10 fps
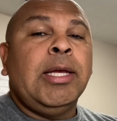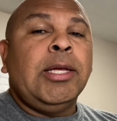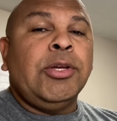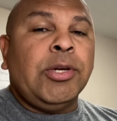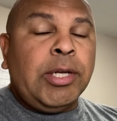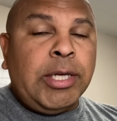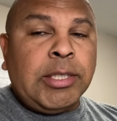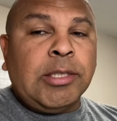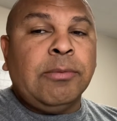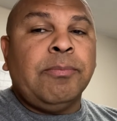You're going to
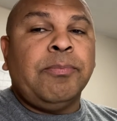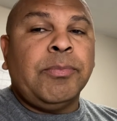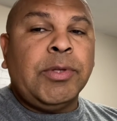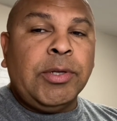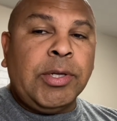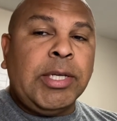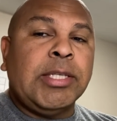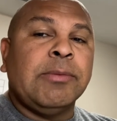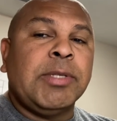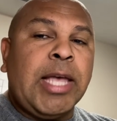get some, you're going to get
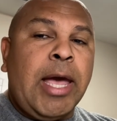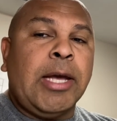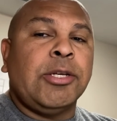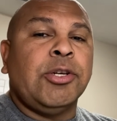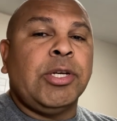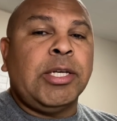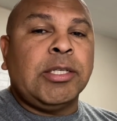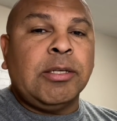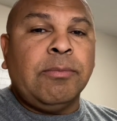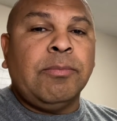some sags. You're going to get
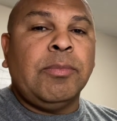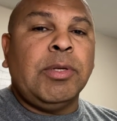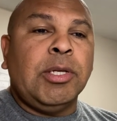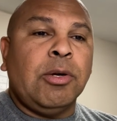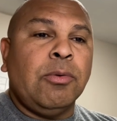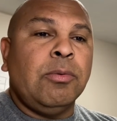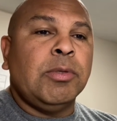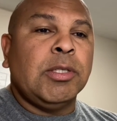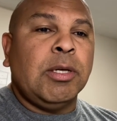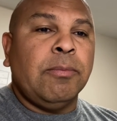some, you know,
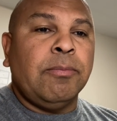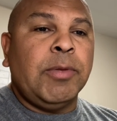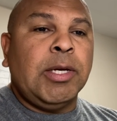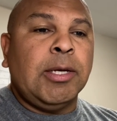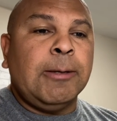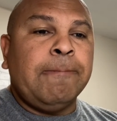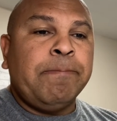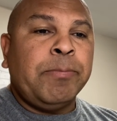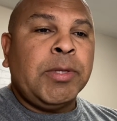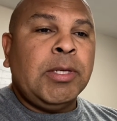some, uh,
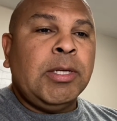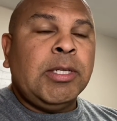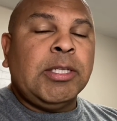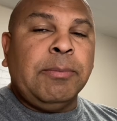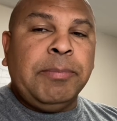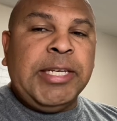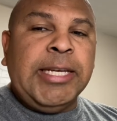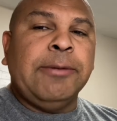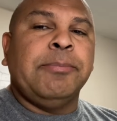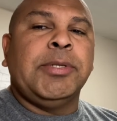some
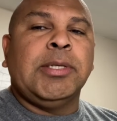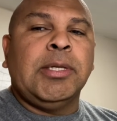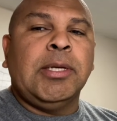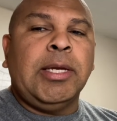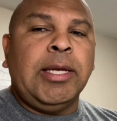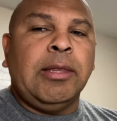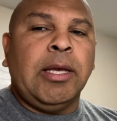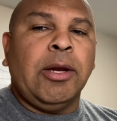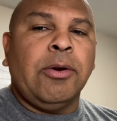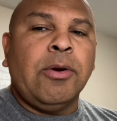dips in
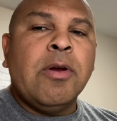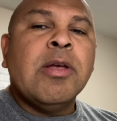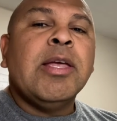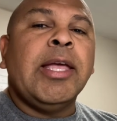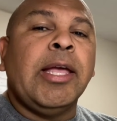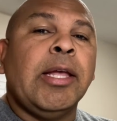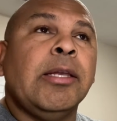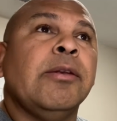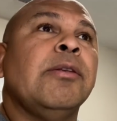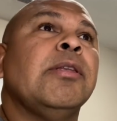there.
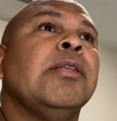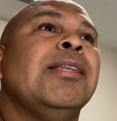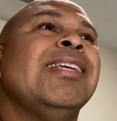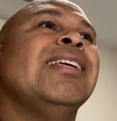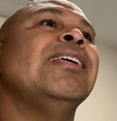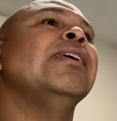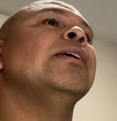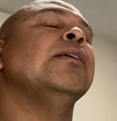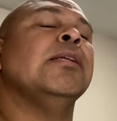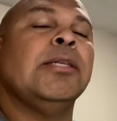And
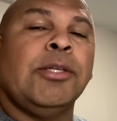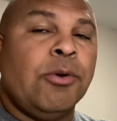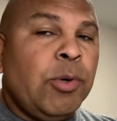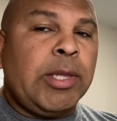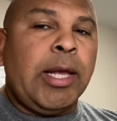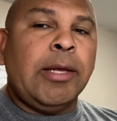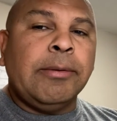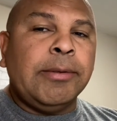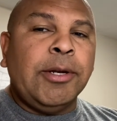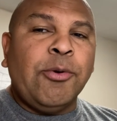you don't want that.
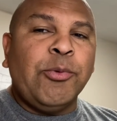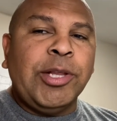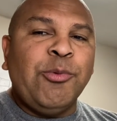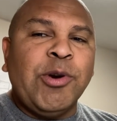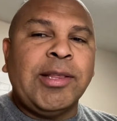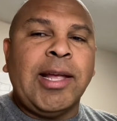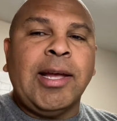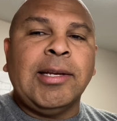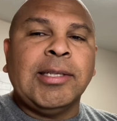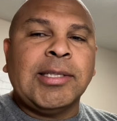You don't really want
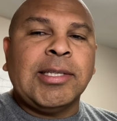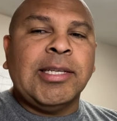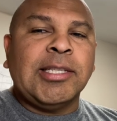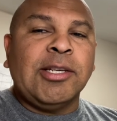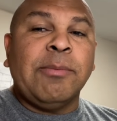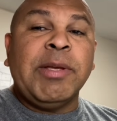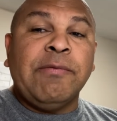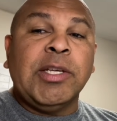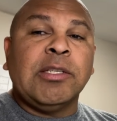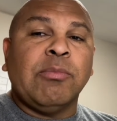that. It's, it's going to be
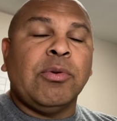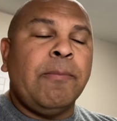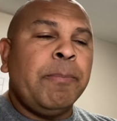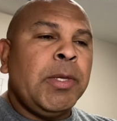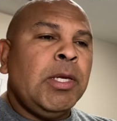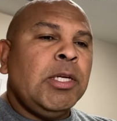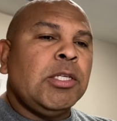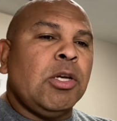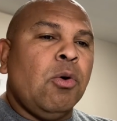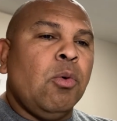visible.
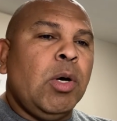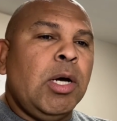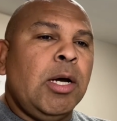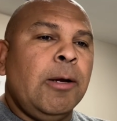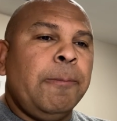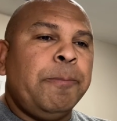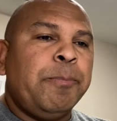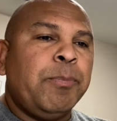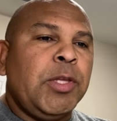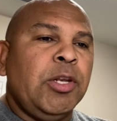So, uh,
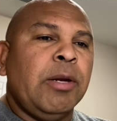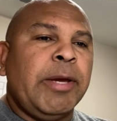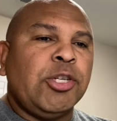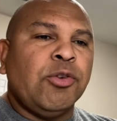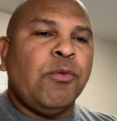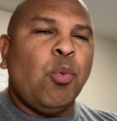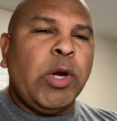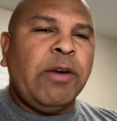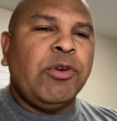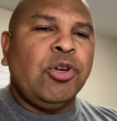you need to make sure for
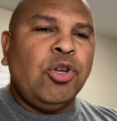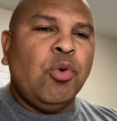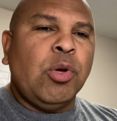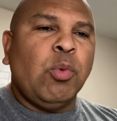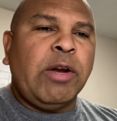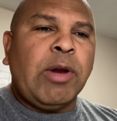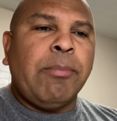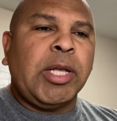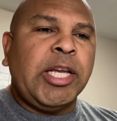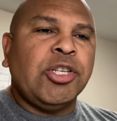whatever you're doing, whatever
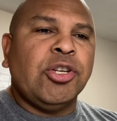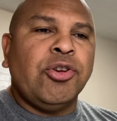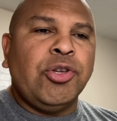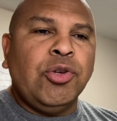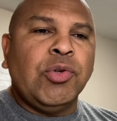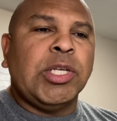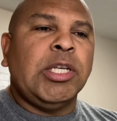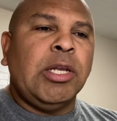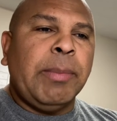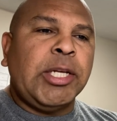application you're using, you
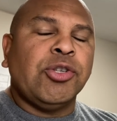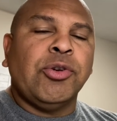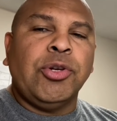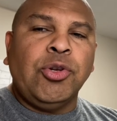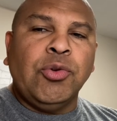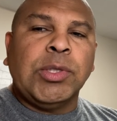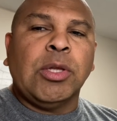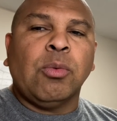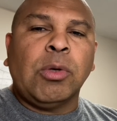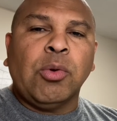need to make sure you're using
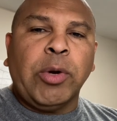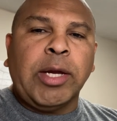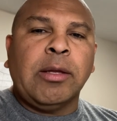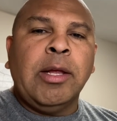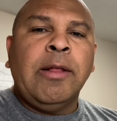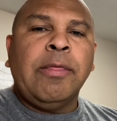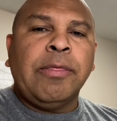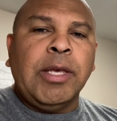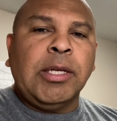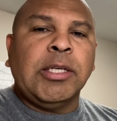the correct
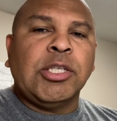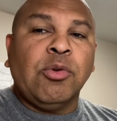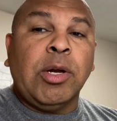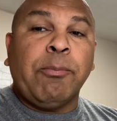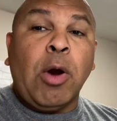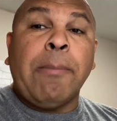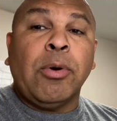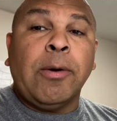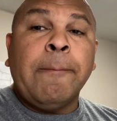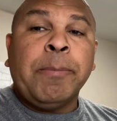thickness or a
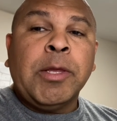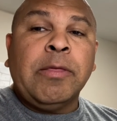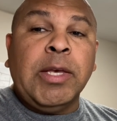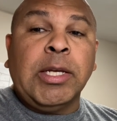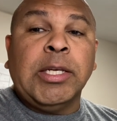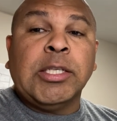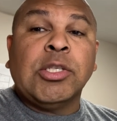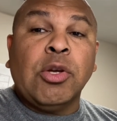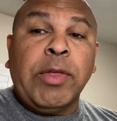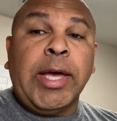proper thickness
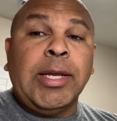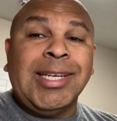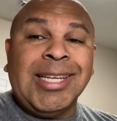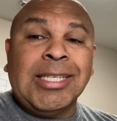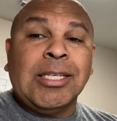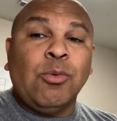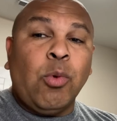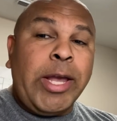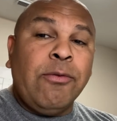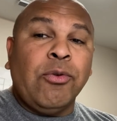so that it doesn't
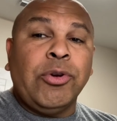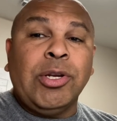waver.